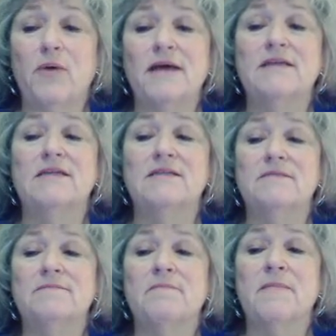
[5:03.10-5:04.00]
practice,
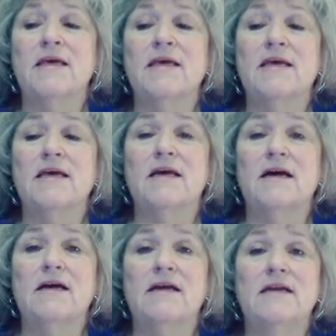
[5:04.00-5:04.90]

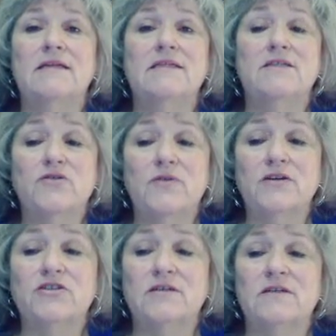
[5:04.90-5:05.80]
his
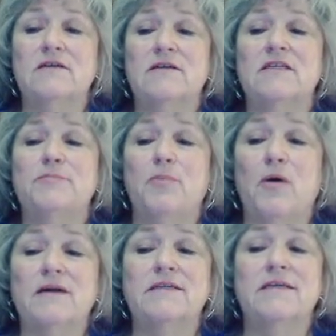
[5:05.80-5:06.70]
instruction, his
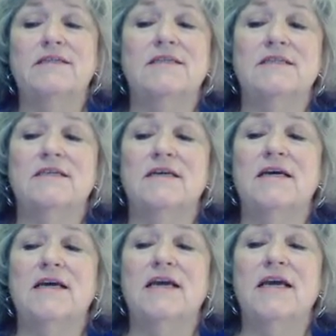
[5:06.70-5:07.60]
processes.
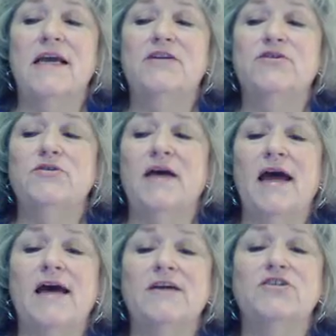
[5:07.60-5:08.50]
He took
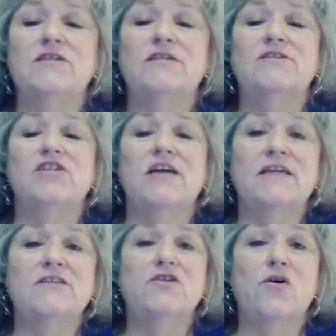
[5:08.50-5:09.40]
action to
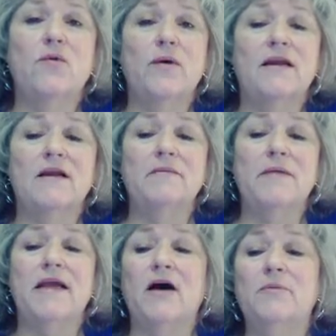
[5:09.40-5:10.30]
change the curriculum,
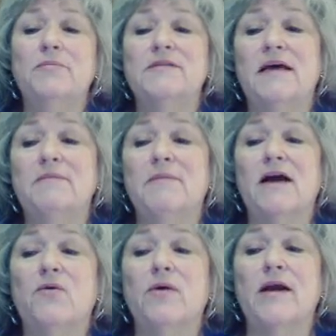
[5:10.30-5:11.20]
and he hopes that by
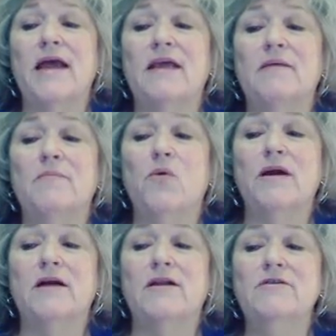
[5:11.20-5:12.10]
creating a more
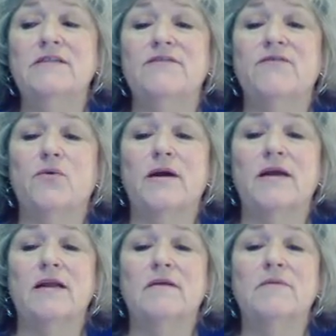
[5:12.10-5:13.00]
inclusive
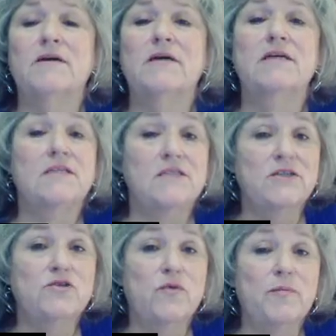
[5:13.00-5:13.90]
curriculum,
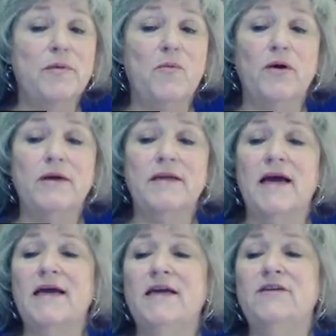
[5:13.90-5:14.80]
students will be more
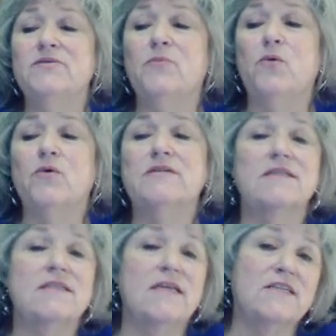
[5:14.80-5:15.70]
engaged, more
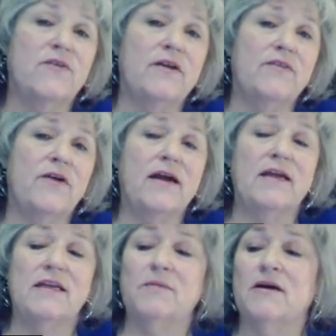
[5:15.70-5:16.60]
successful in their
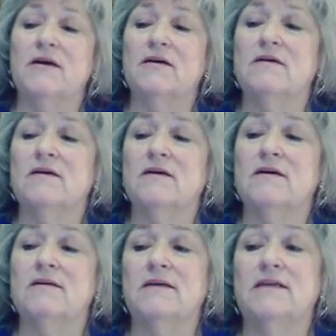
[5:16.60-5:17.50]
academic
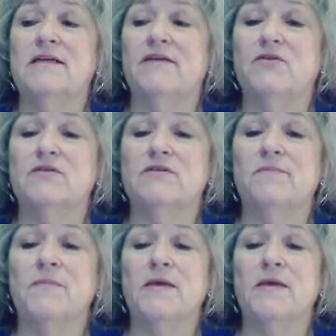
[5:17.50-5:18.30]
endeavors.